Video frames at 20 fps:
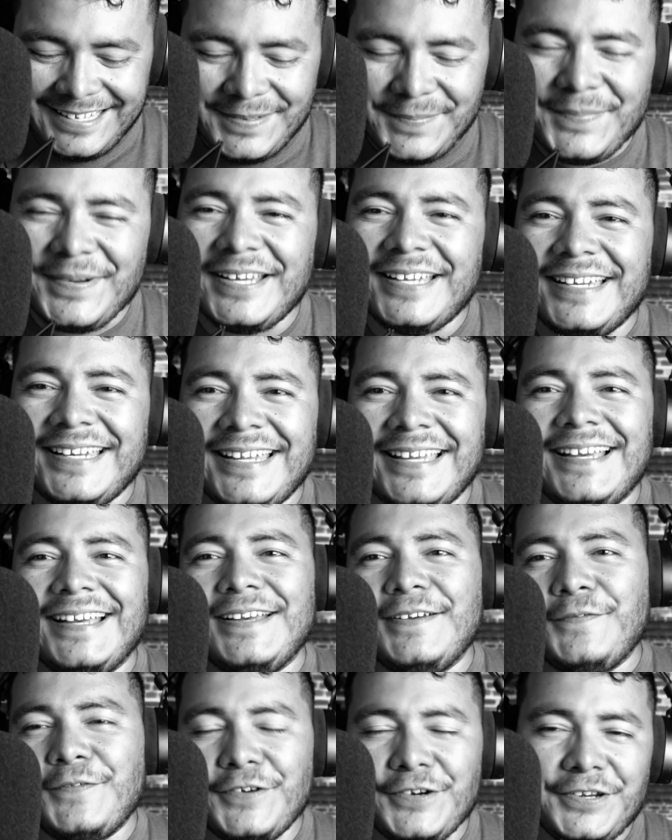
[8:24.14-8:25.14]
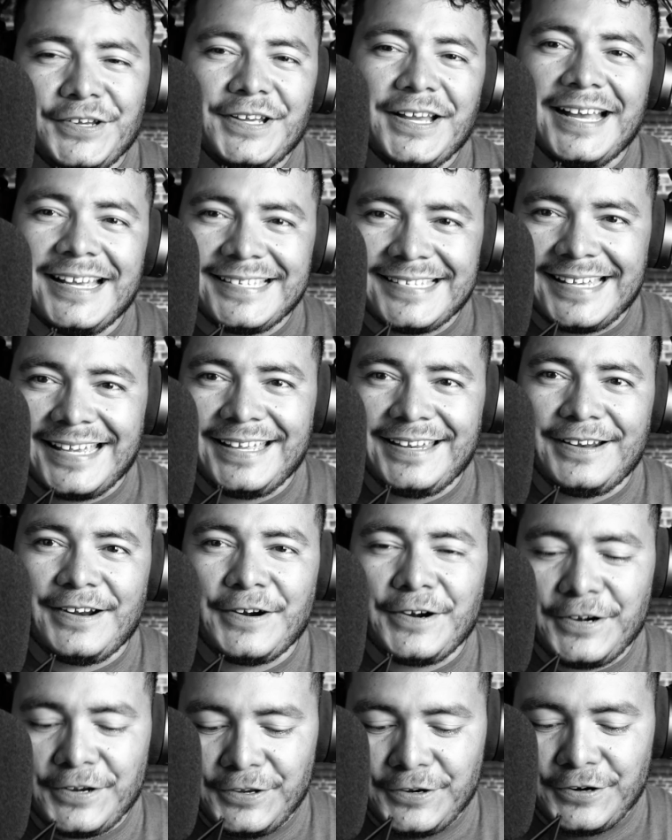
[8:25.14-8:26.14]
But yeah, for you guys that
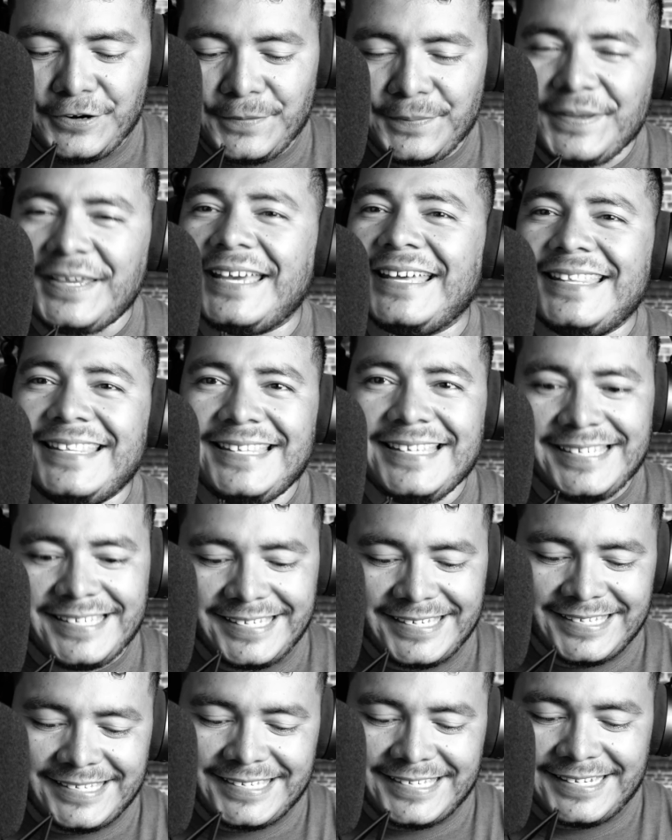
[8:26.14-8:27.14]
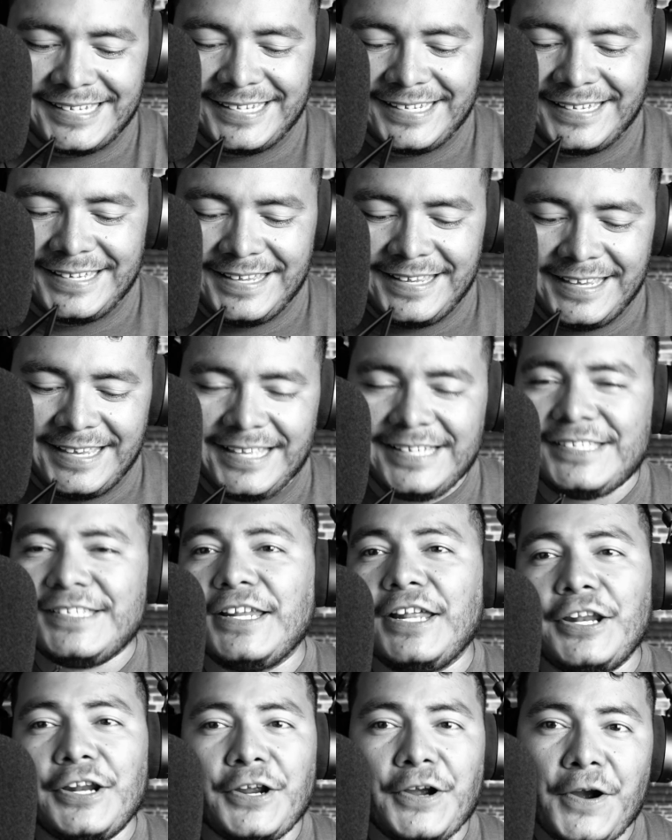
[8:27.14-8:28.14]
are in Europe, yeah, this is it's
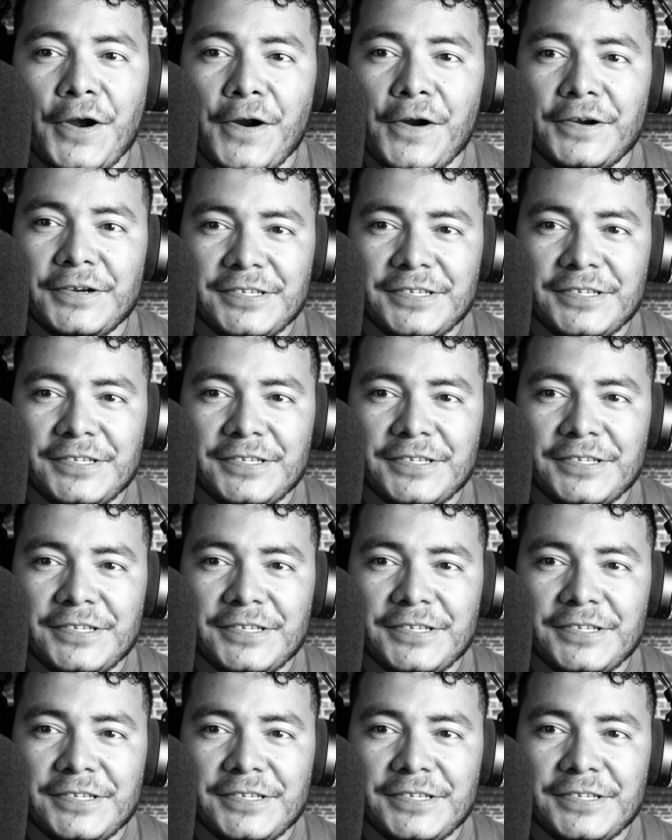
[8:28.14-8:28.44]
not a car.